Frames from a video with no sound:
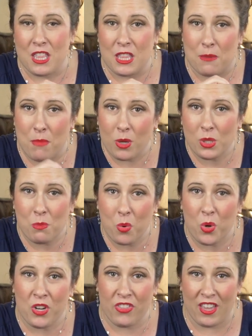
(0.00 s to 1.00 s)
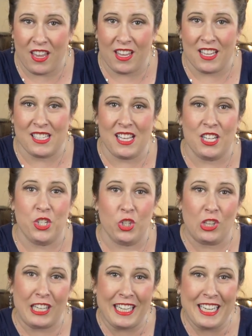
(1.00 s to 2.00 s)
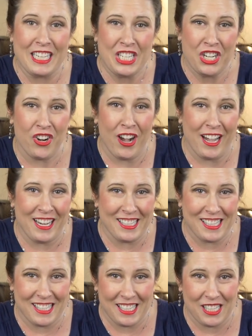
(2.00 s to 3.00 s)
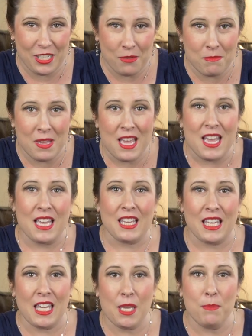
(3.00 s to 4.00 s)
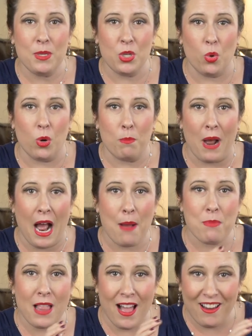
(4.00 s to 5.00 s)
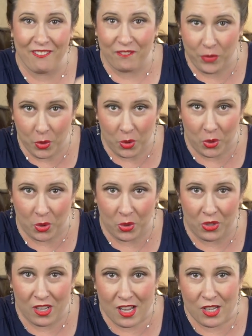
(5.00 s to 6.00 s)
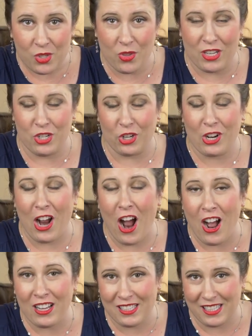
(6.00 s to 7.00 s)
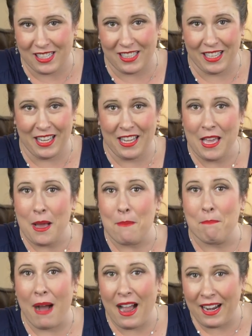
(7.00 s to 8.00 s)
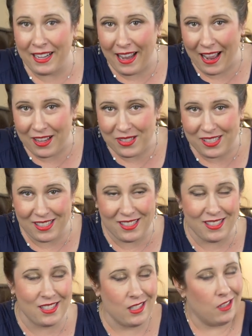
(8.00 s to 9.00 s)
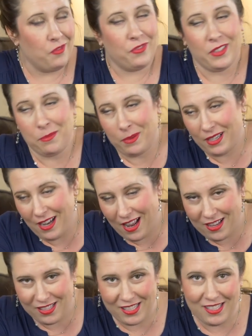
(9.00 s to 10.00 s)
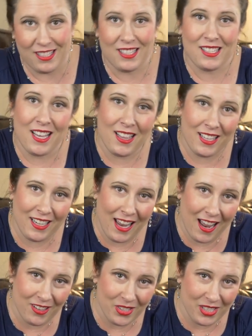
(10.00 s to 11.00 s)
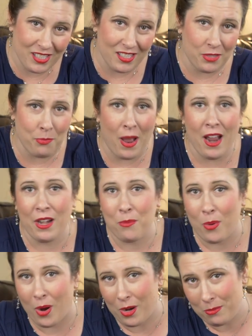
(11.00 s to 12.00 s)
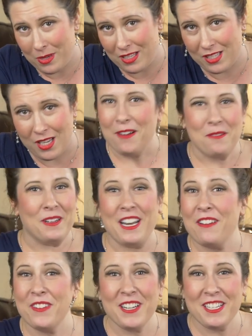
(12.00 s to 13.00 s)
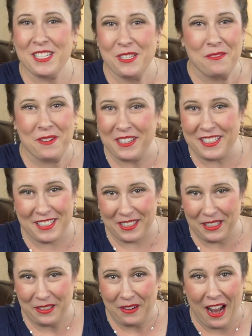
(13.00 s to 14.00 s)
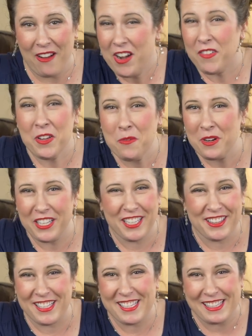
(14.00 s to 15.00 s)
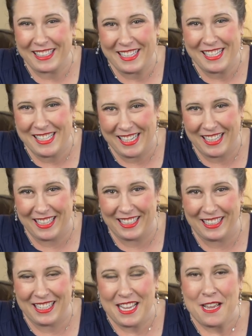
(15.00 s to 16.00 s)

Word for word: The most important thing is that your lead generating system keeps your pipeline full so that you're constantly buying houses, flipping houses, selling houses, buying apartments, whatever it is you want to do, however you want to get these leads in,